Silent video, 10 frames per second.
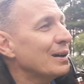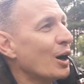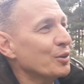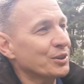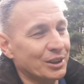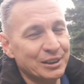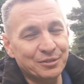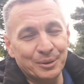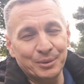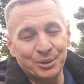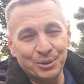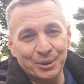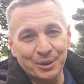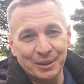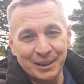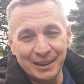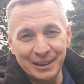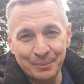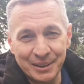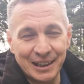on returning from the tour,
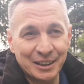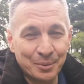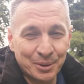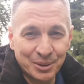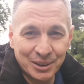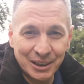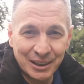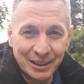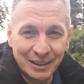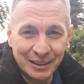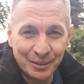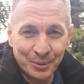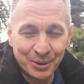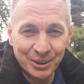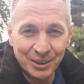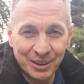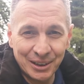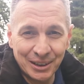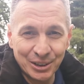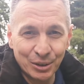my dad was awarded
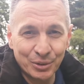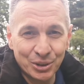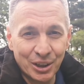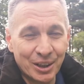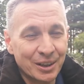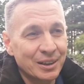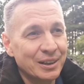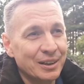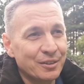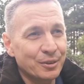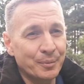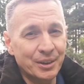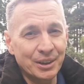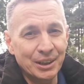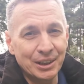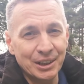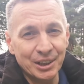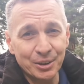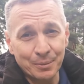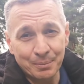the Silver Star from the
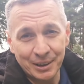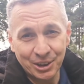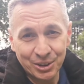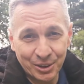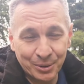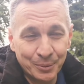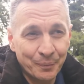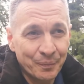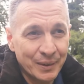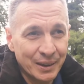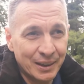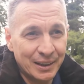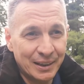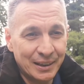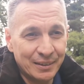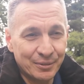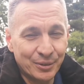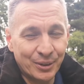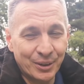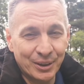Inner Magic Circle
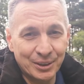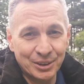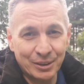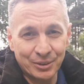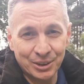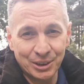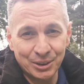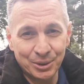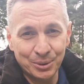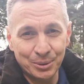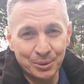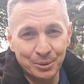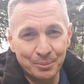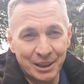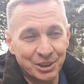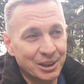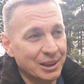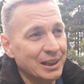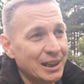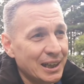for his services to magic
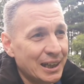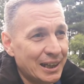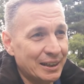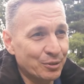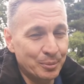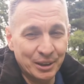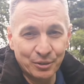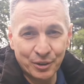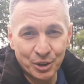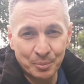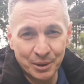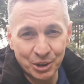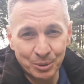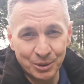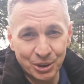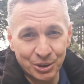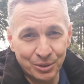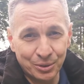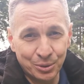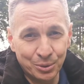and for being the first British
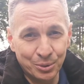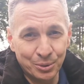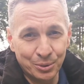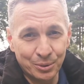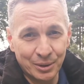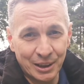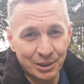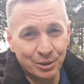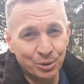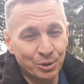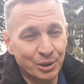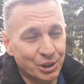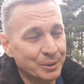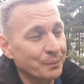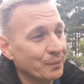magician to actually tour Russia,